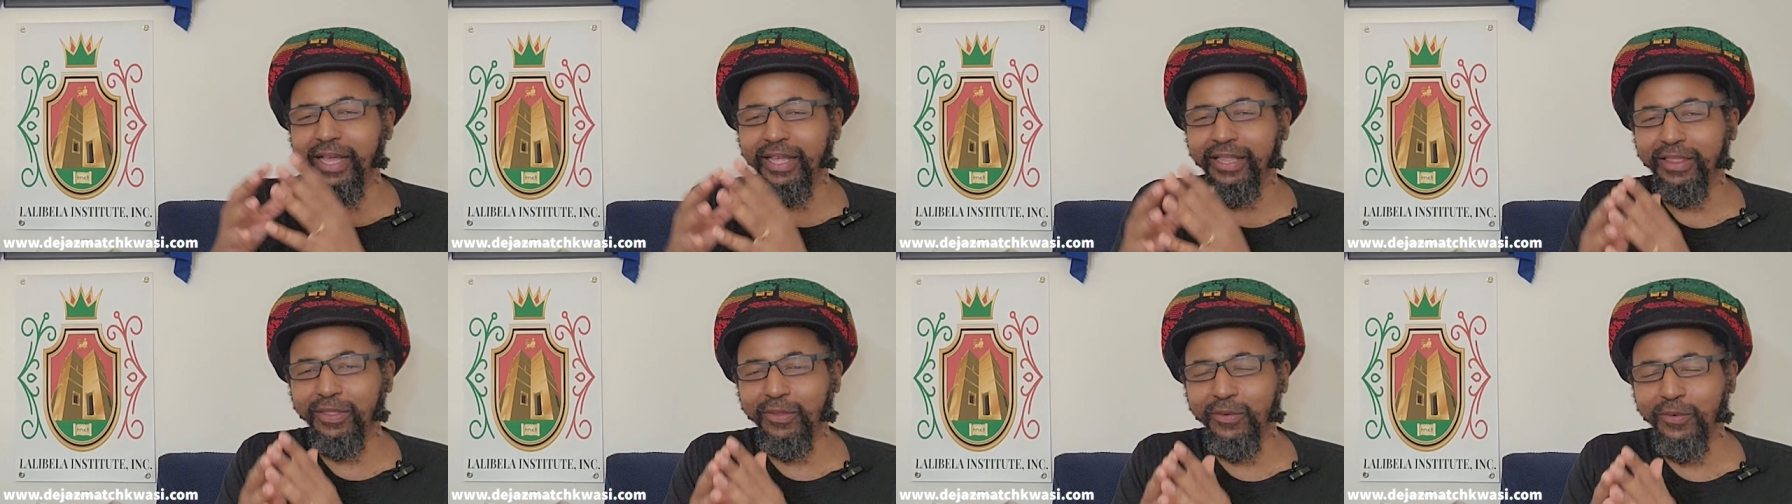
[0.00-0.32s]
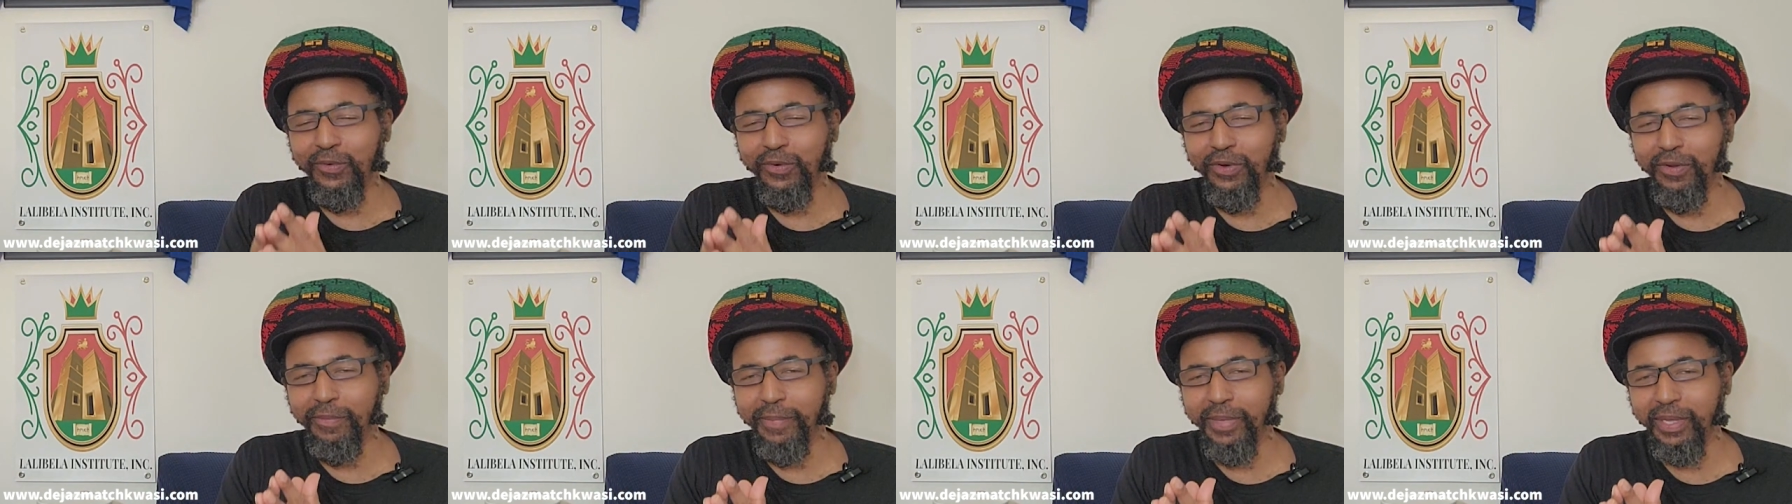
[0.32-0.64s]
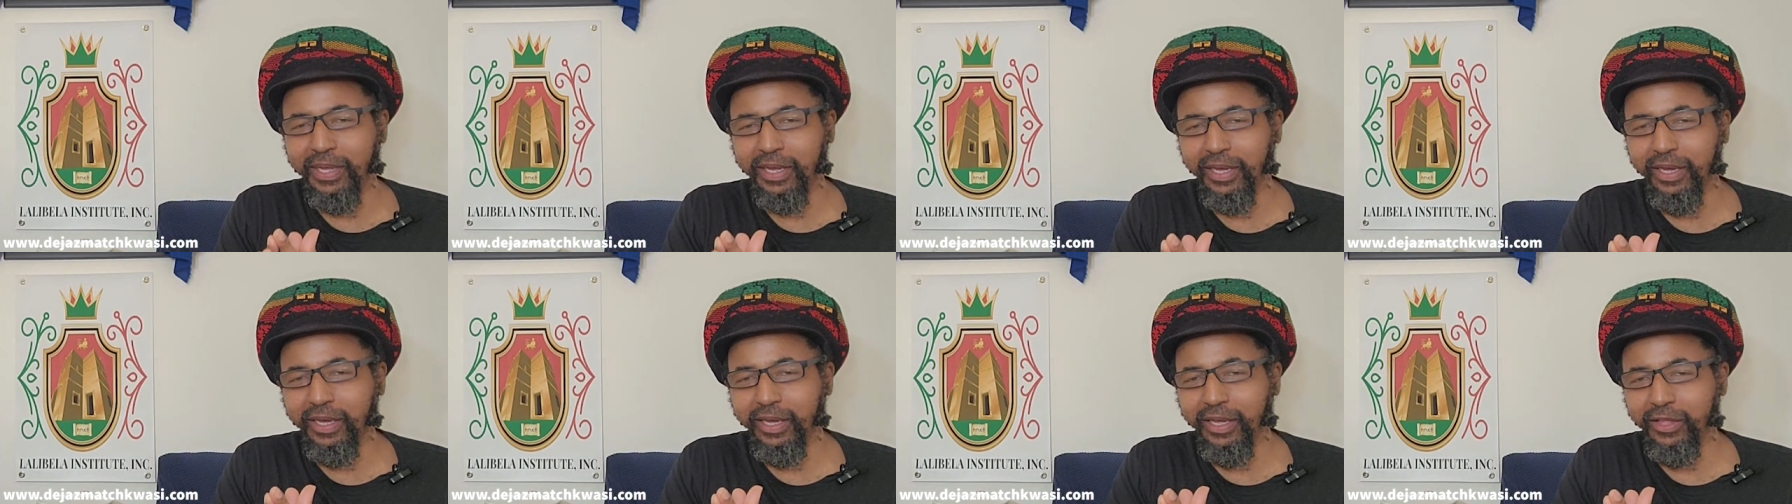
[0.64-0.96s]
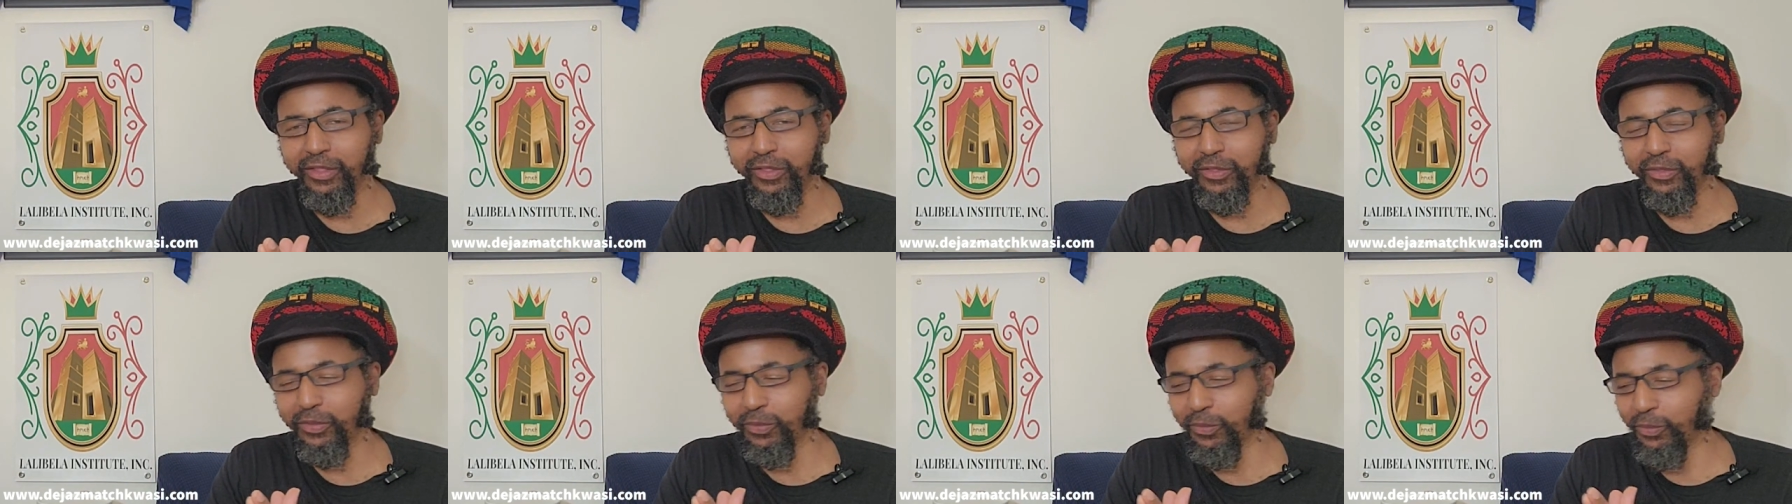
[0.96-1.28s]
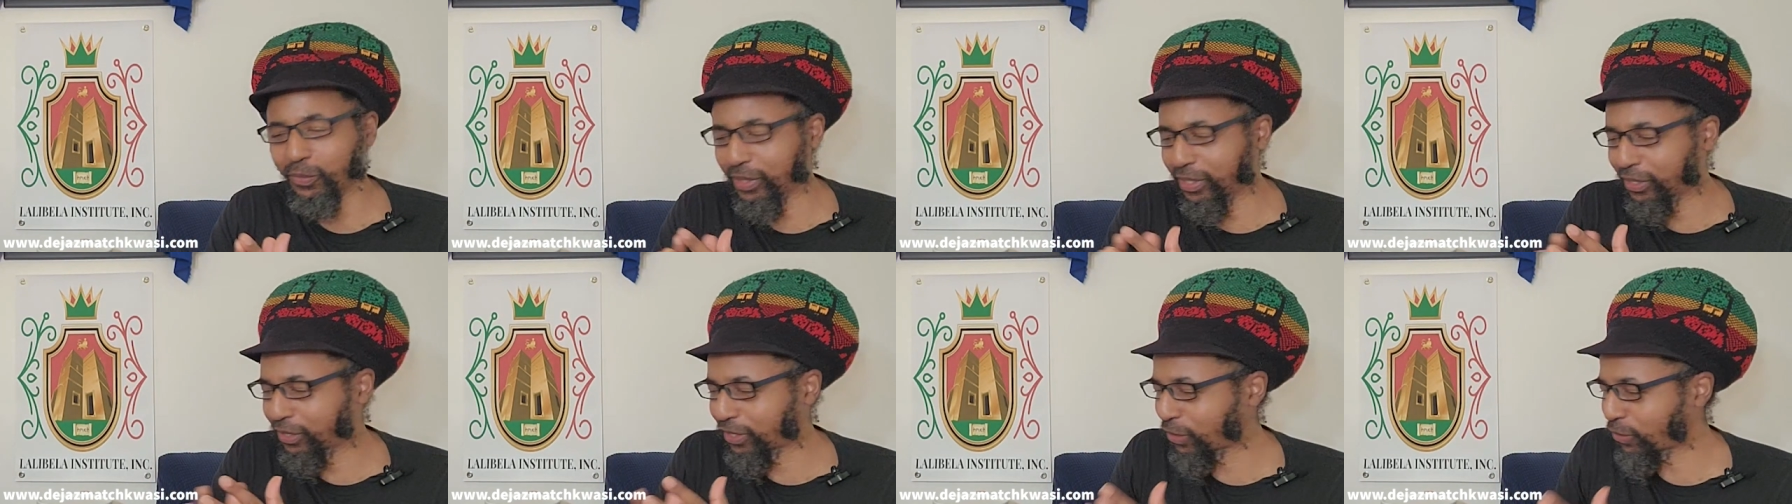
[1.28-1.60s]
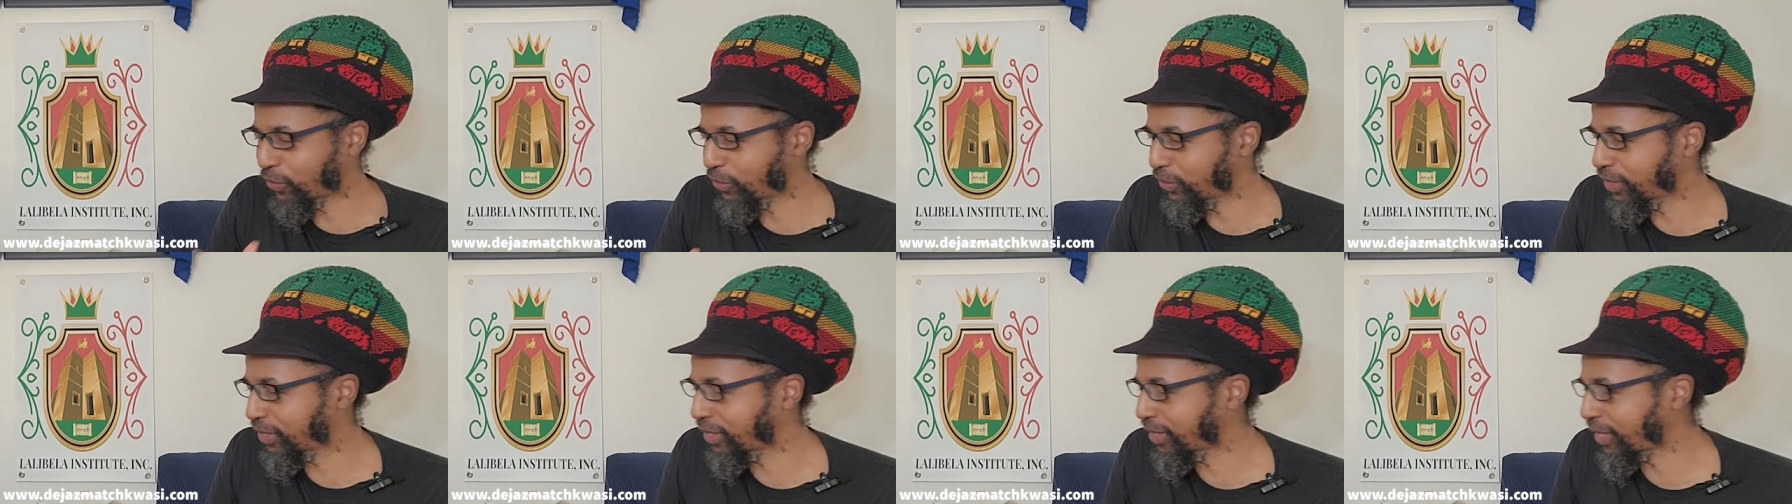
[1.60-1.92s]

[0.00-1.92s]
that's only because we took